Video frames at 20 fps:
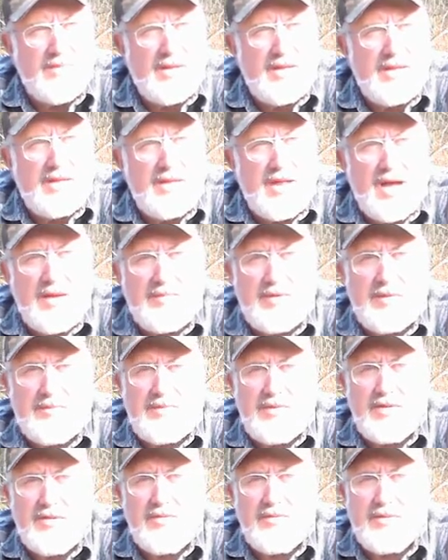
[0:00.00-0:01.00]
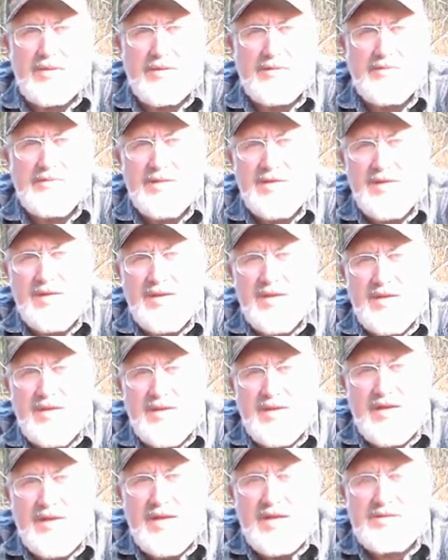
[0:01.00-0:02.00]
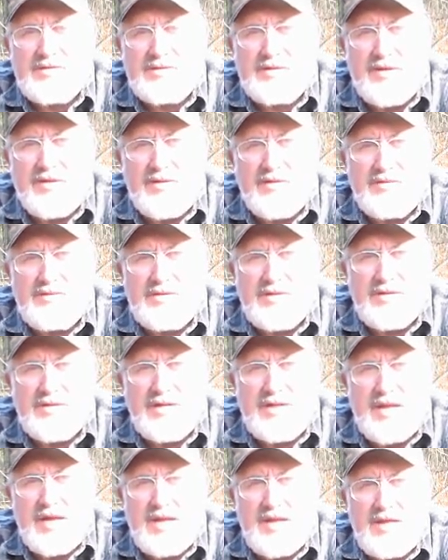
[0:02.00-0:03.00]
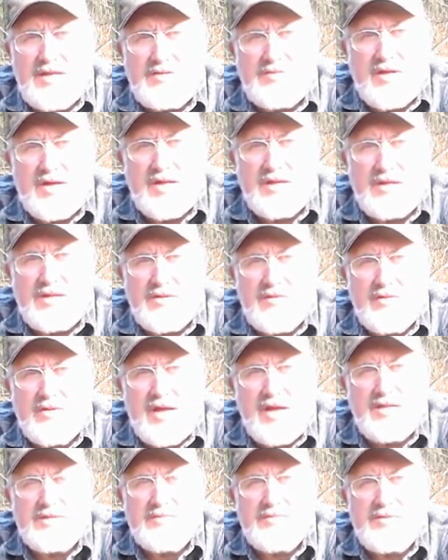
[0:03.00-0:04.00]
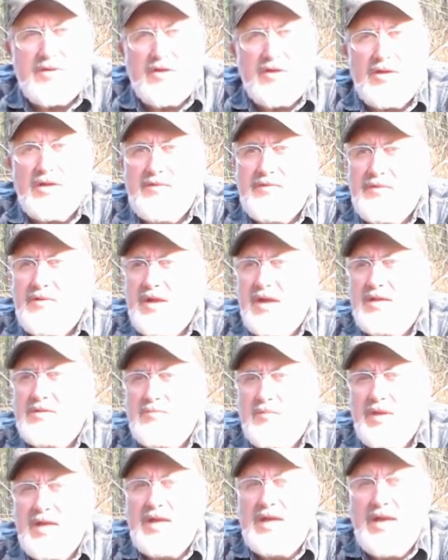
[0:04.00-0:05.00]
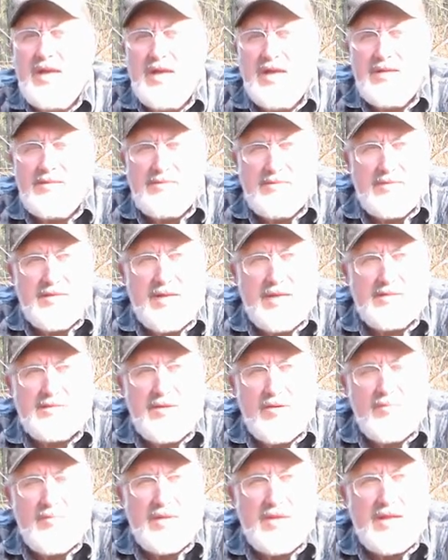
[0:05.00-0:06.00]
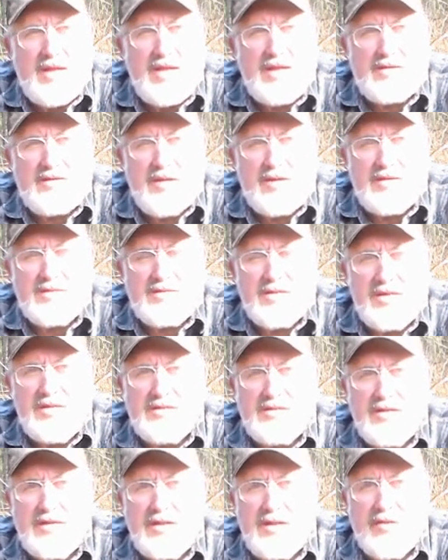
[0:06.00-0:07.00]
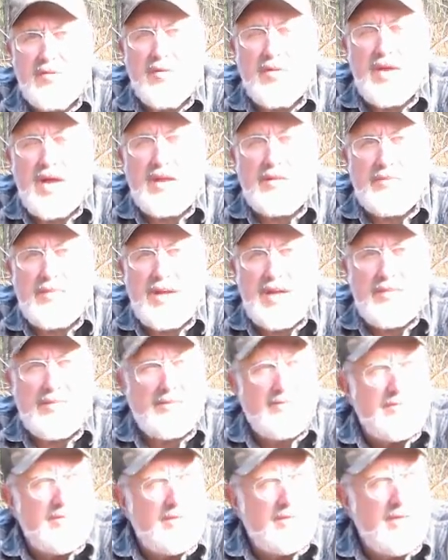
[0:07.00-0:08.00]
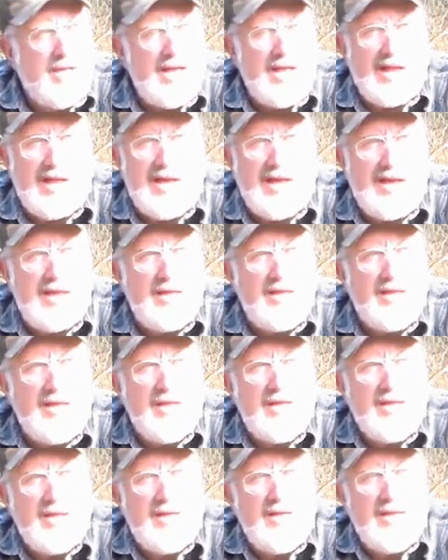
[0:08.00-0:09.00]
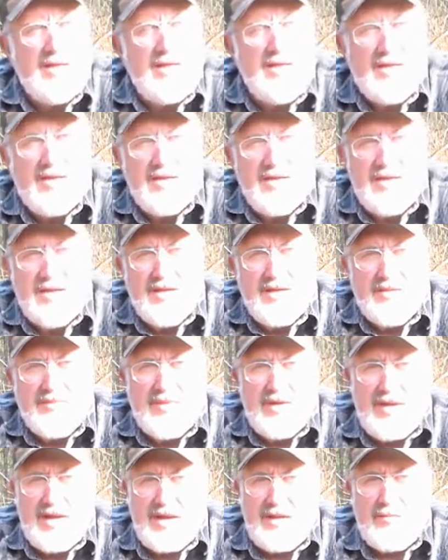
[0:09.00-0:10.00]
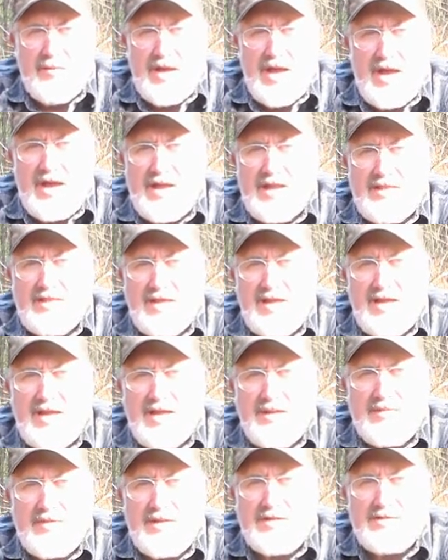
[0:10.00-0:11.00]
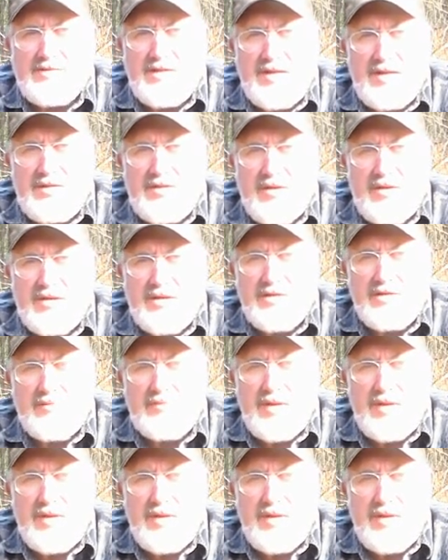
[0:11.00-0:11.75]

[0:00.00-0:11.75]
But I'm up here on an excursion today trying to locate some turkeys for next weekend. It's the opening day of turkey season in Lower Alabama, LA. But anyway, I got to thinking, I'm not seeing turkeys.